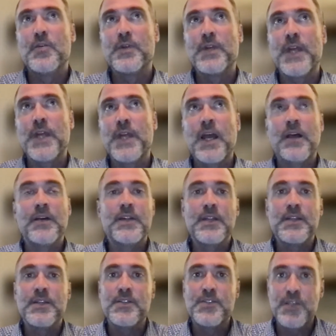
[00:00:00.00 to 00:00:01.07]

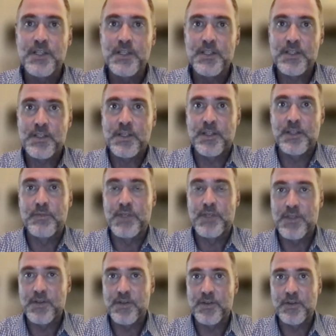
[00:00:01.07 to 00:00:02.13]
reality is just the
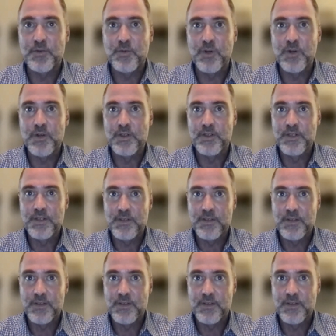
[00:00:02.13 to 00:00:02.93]
material world